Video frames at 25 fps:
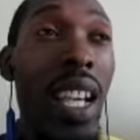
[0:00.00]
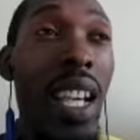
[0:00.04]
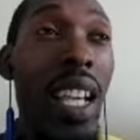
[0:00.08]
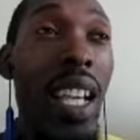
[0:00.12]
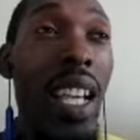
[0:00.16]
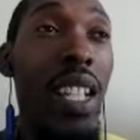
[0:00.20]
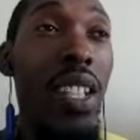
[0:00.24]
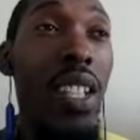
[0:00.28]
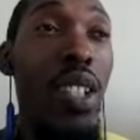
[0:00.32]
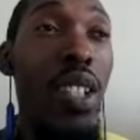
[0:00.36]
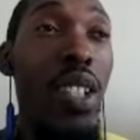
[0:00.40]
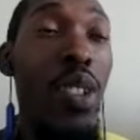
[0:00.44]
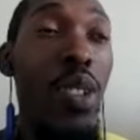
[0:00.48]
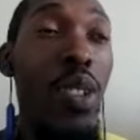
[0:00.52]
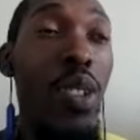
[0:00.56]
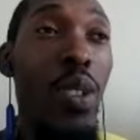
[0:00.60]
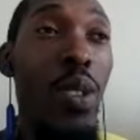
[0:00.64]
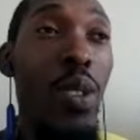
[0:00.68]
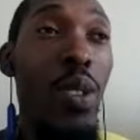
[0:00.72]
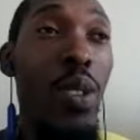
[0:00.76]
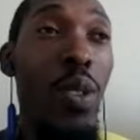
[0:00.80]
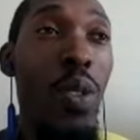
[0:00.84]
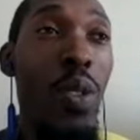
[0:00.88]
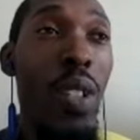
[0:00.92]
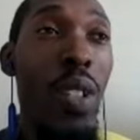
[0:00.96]
And
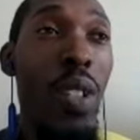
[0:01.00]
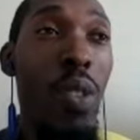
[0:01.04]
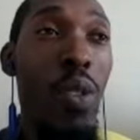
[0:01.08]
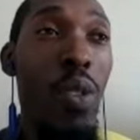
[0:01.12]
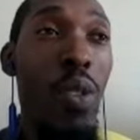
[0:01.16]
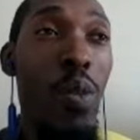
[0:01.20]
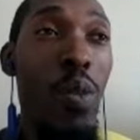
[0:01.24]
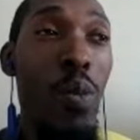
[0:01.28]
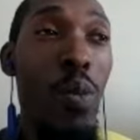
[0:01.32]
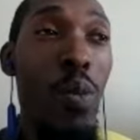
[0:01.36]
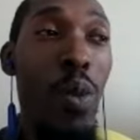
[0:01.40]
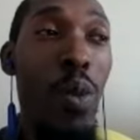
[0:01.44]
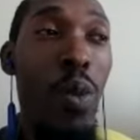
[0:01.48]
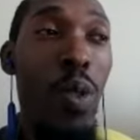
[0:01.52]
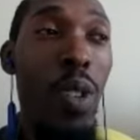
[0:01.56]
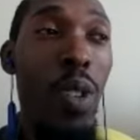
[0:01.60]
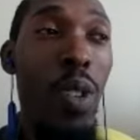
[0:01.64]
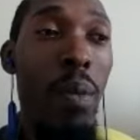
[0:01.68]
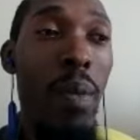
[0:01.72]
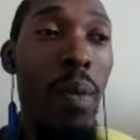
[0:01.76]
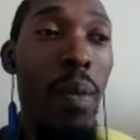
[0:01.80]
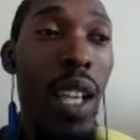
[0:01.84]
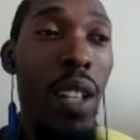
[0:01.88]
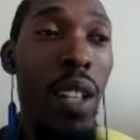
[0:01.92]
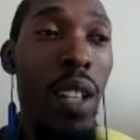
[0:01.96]
so it was more a
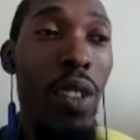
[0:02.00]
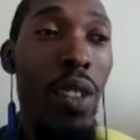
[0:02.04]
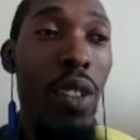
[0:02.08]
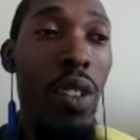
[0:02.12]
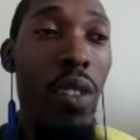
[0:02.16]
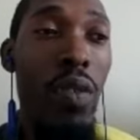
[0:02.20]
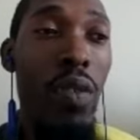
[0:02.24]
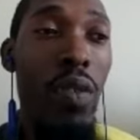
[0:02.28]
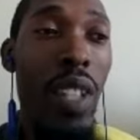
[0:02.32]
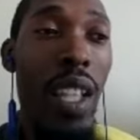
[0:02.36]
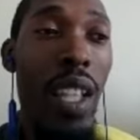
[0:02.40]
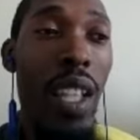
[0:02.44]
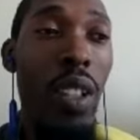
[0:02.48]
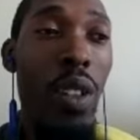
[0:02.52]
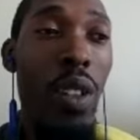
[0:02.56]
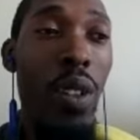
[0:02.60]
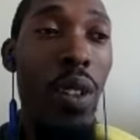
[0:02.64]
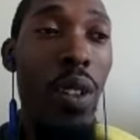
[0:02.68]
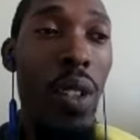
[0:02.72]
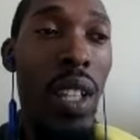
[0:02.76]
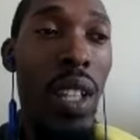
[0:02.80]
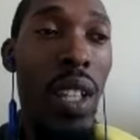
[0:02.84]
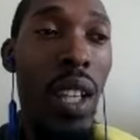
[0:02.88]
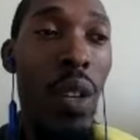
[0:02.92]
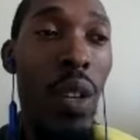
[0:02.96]
matter of like,
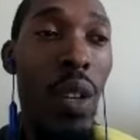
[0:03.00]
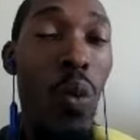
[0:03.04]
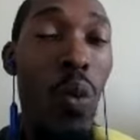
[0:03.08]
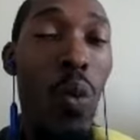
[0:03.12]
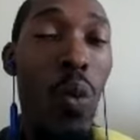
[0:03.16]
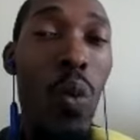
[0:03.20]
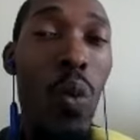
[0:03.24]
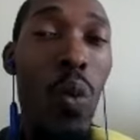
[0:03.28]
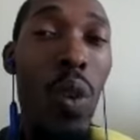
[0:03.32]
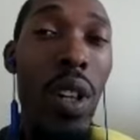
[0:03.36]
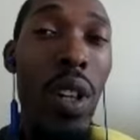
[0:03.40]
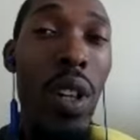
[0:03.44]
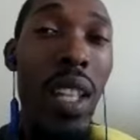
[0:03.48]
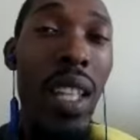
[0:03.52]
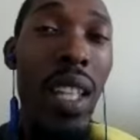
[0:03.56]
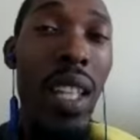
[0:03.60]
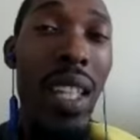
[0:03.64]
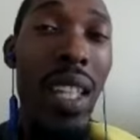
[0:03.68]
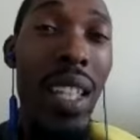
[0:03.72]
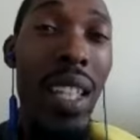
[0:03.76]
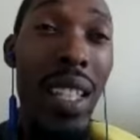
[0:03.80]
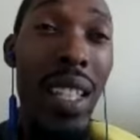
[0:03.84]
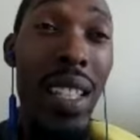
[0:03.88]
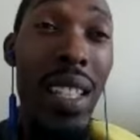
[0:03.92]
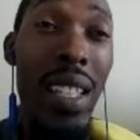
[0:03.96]
okay, what
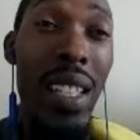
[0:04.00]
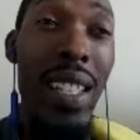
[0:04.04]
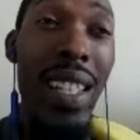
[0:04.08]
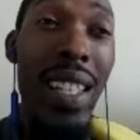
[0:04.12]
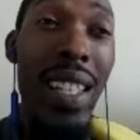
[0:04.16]
is an